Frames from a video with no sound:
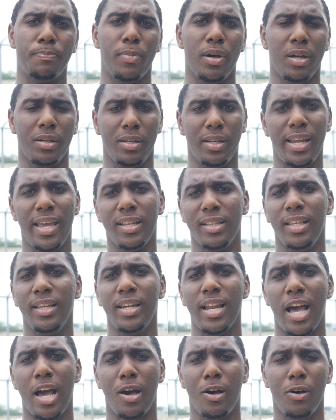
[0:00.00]
But lately
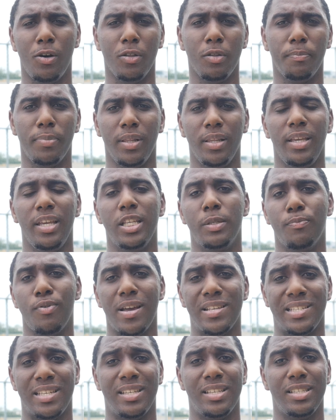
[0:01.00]
now, the police
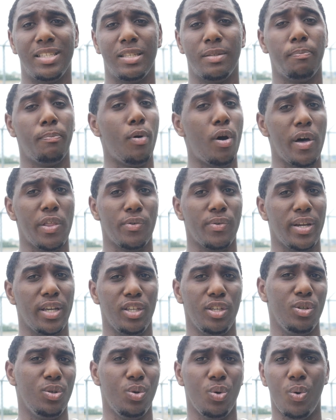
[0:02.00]
presence bothering
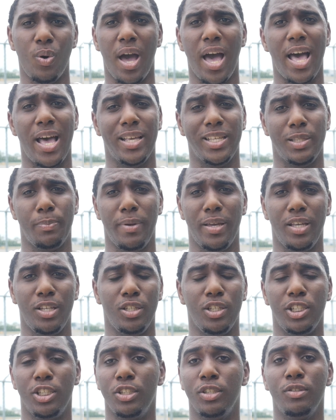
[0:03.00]
you has been
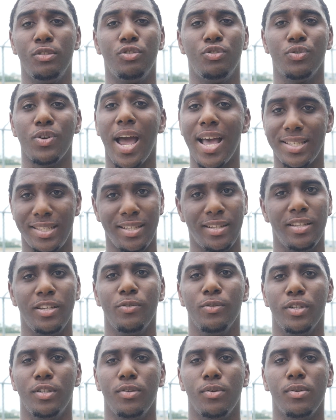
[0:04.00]
drastically
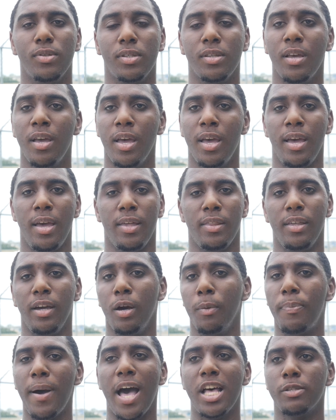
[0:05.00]
reduced. They'll
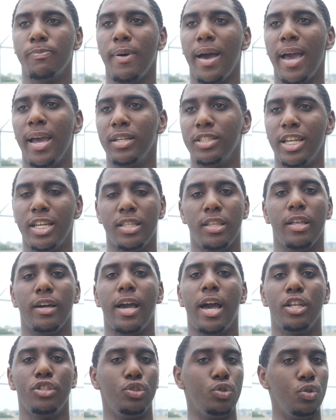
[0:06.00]
pass by and just look
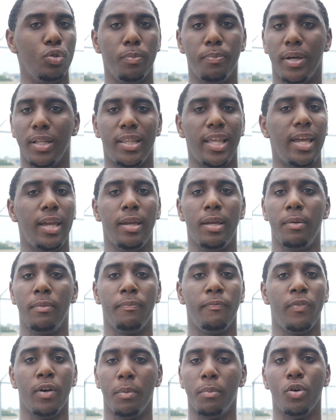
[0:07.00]
at you, but they,
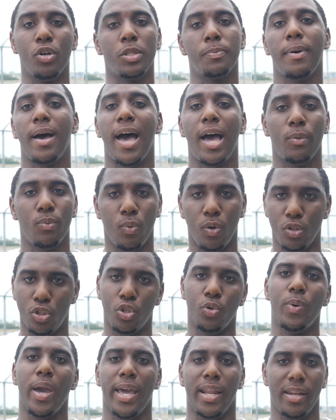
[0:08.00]
for the most part, won't
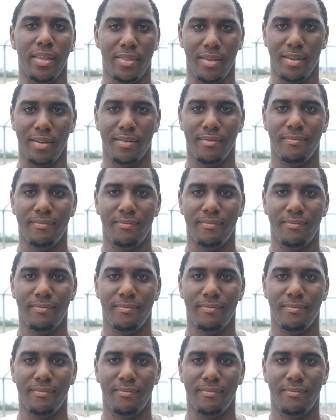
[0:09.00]
do anything.